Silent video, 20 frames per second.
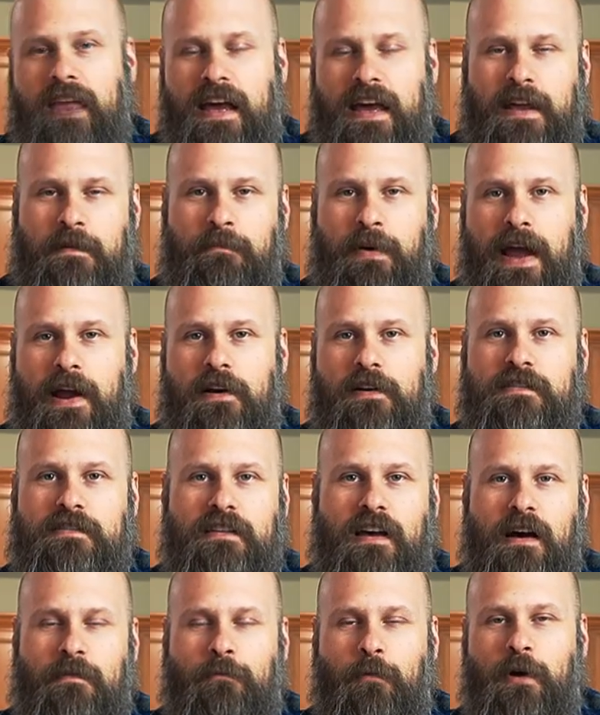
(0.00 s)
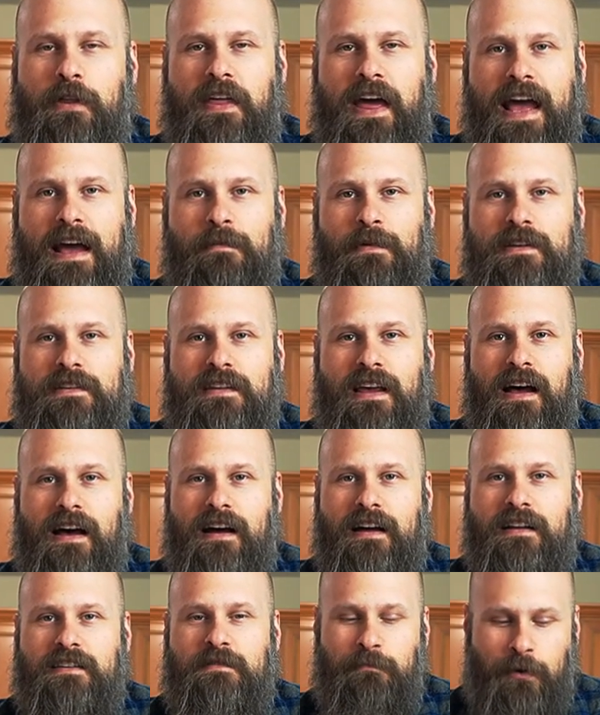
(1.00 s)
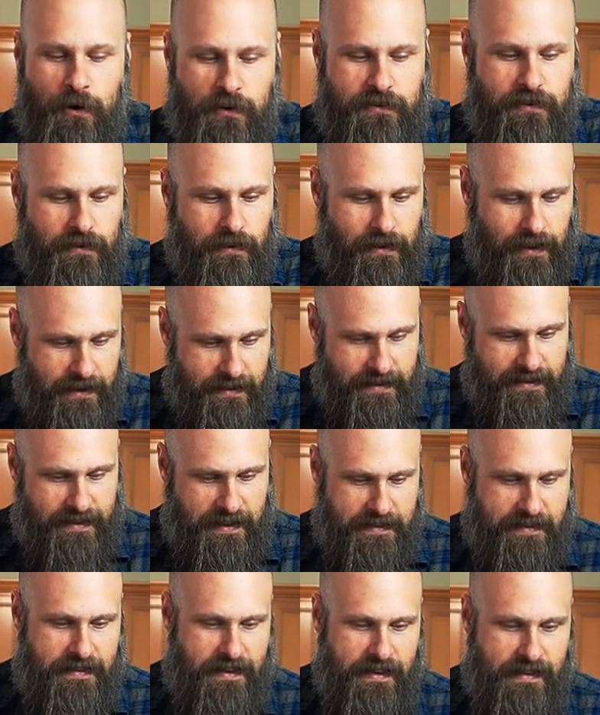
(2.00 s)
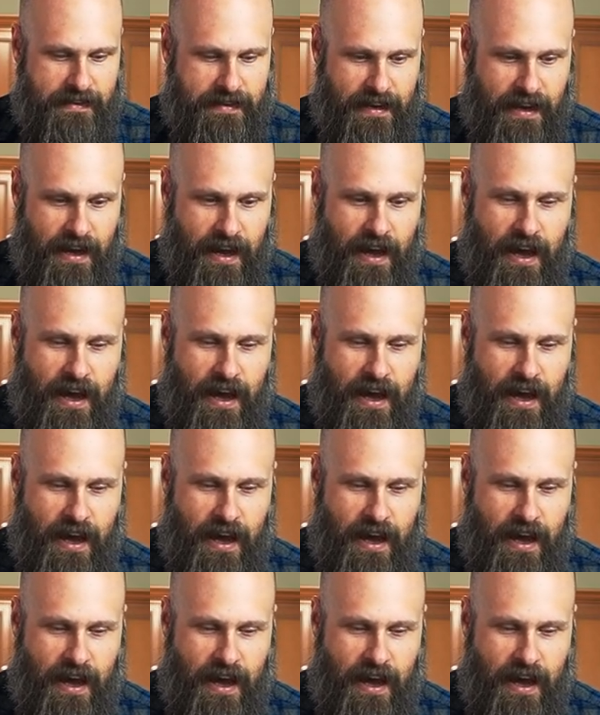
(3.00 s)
It pairs up with Amazon's personal assistant,